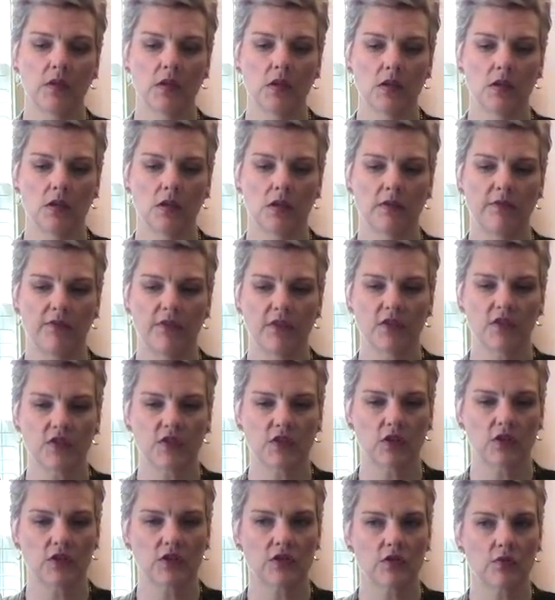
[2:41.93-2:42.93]
if it
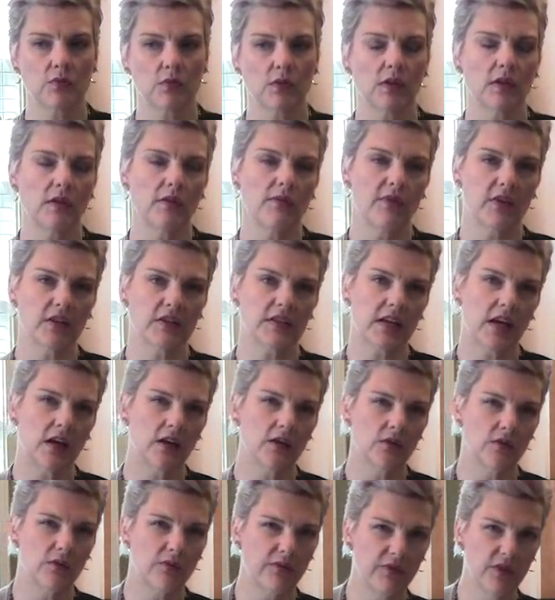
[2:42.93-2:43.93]
starts to really affect how
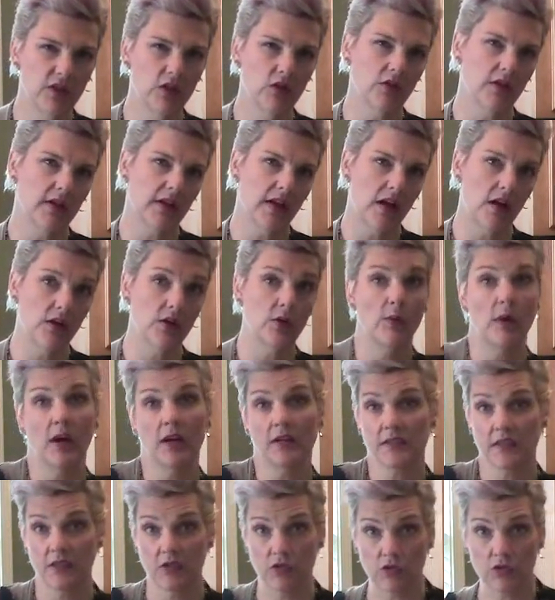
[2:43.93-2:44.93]
you feel and how you
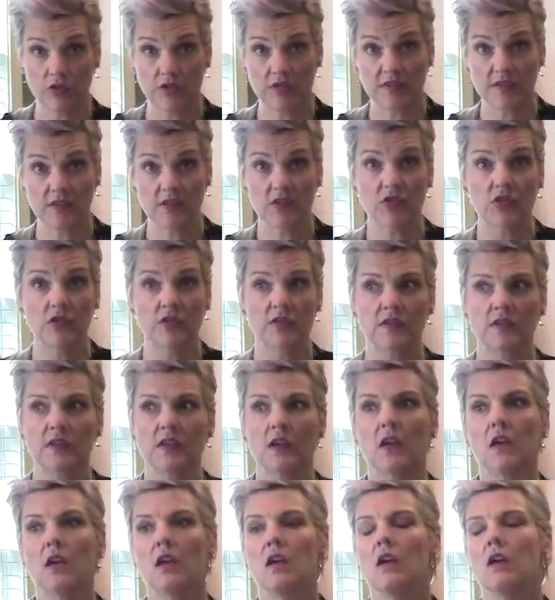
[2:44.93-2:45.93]
act in your
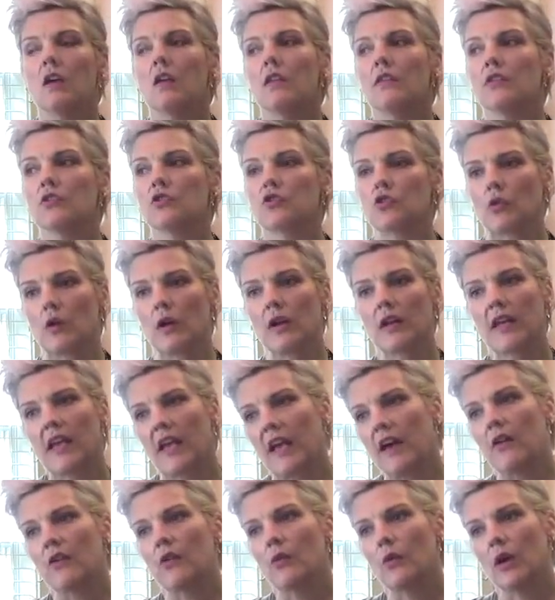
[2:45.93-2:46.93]
decisions, then try to
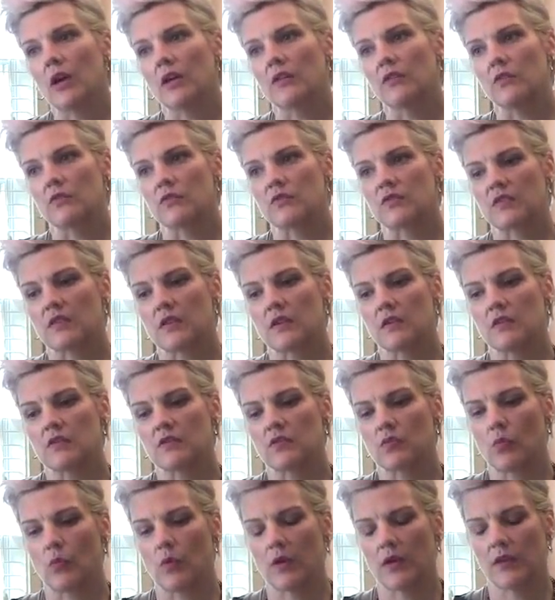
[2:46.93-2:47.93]
counteract those
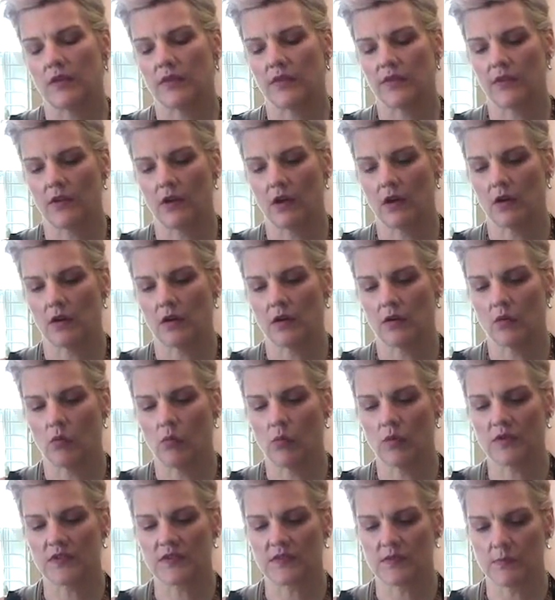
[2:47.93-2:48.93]
things with
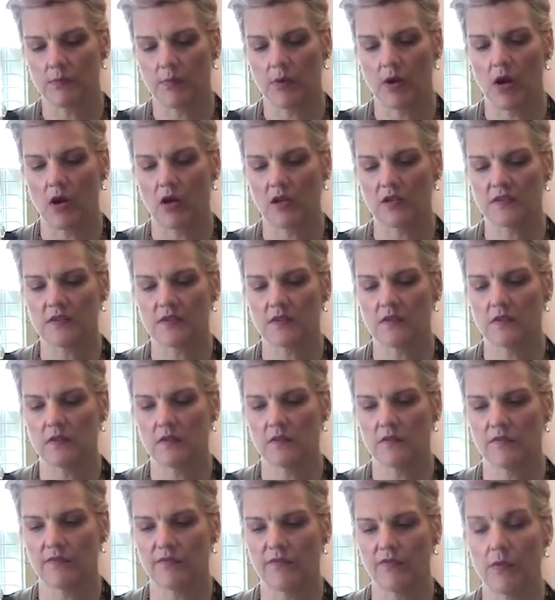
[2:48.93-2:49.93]
some
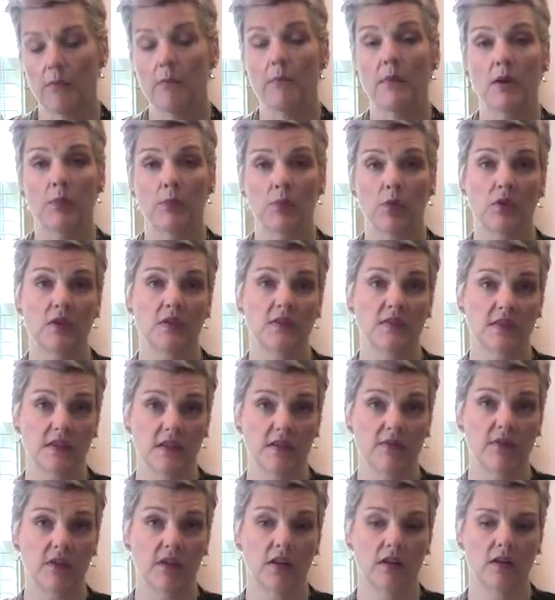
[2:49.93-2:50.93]
positive memories.
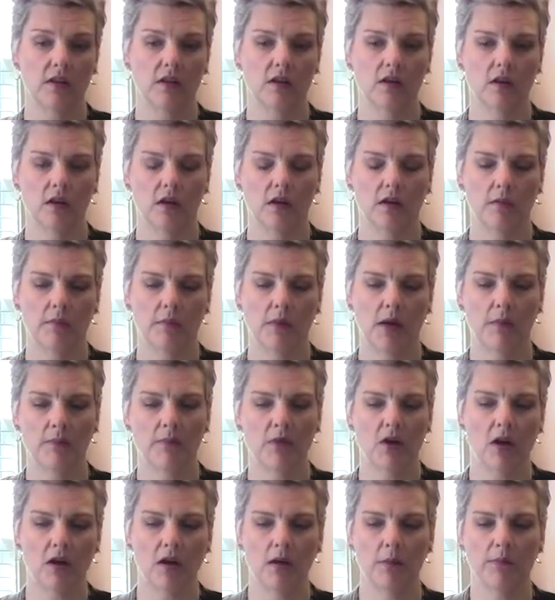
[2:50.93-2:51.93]
Even I'm
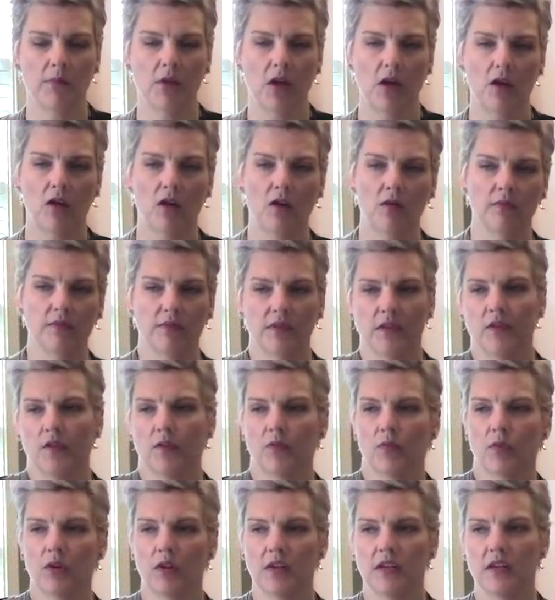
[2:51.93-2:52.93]
not you
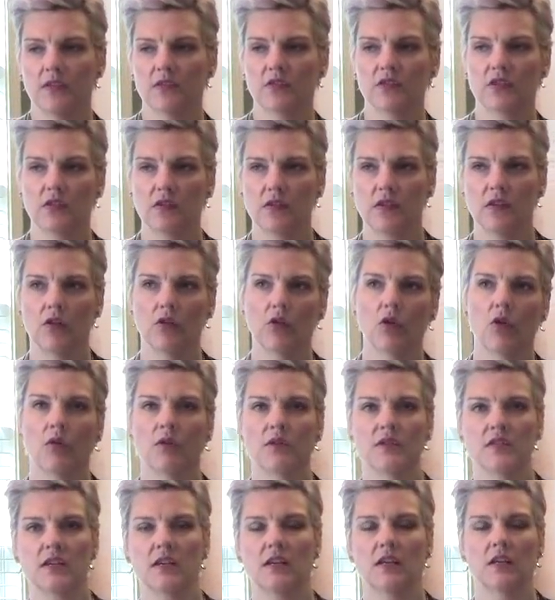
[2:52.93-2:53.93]
know, really into, you know,
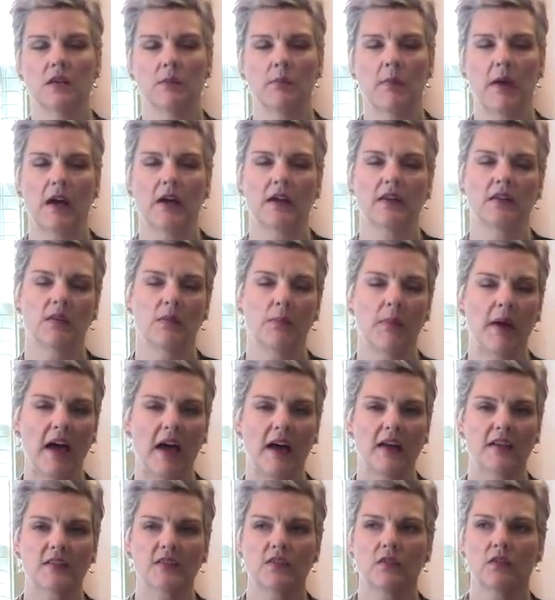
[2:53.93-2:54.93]
going digging back in the
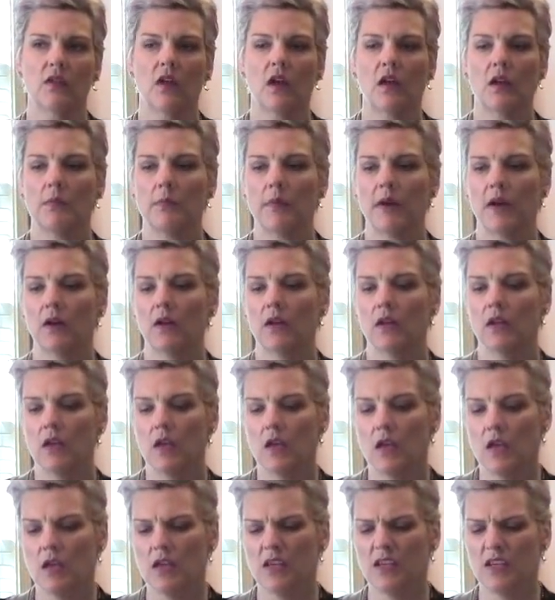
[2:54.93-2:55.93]
past a lot about,
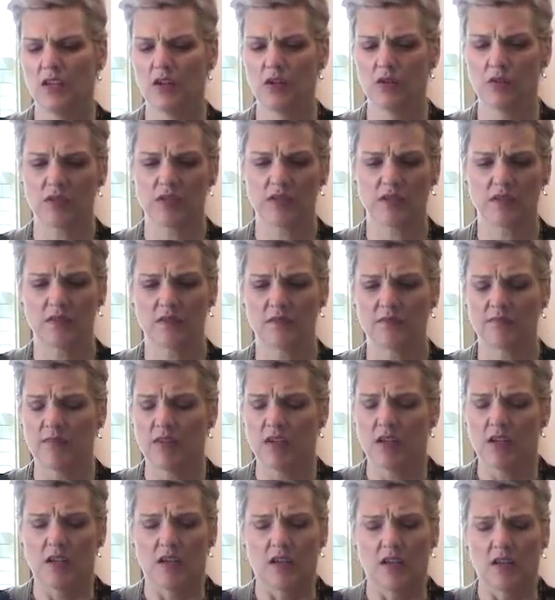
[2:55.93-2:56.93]
you know,
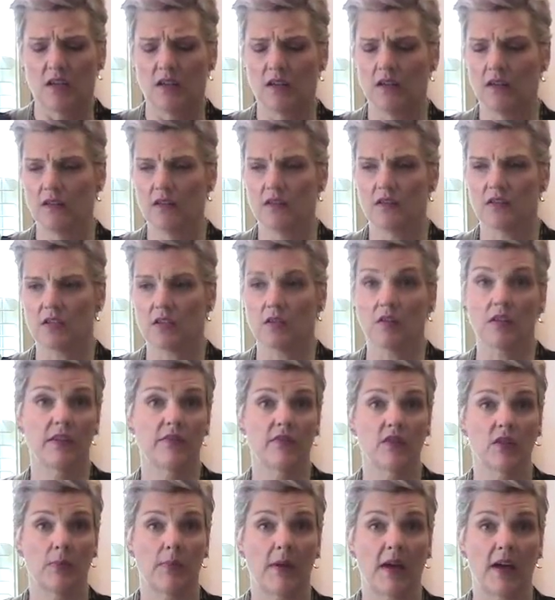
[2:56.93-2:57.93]
to live
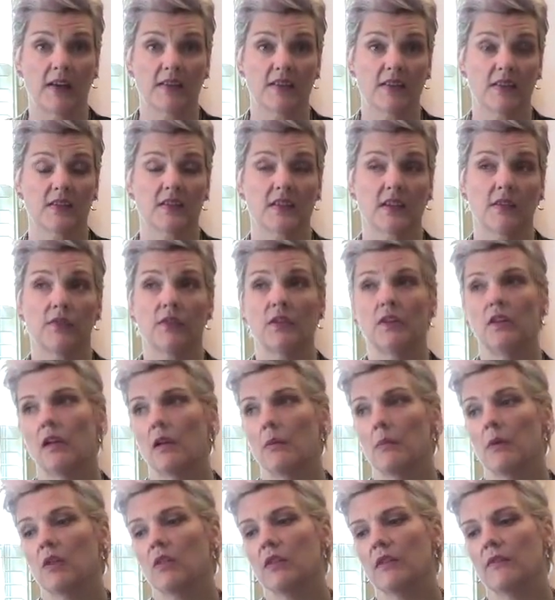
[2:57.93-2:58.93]
in the past. It's definitely not
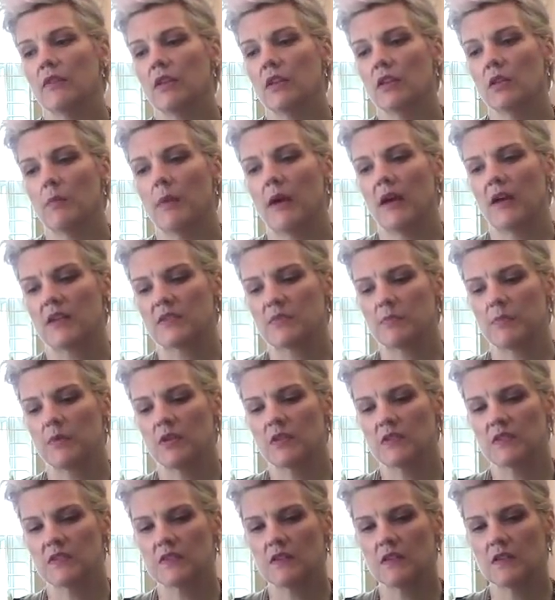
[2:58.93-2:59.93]
about living in the past, but
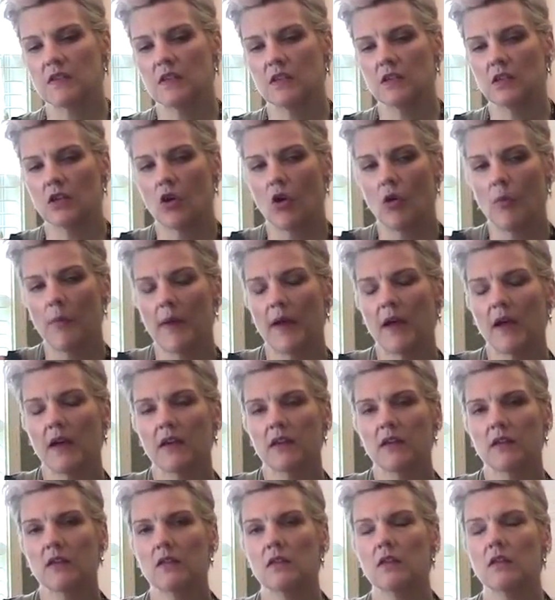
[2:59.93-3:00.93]
it's go
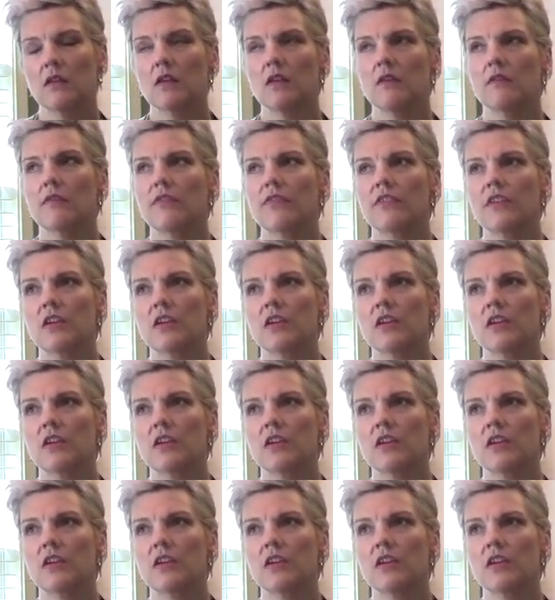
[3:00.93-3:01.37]
back and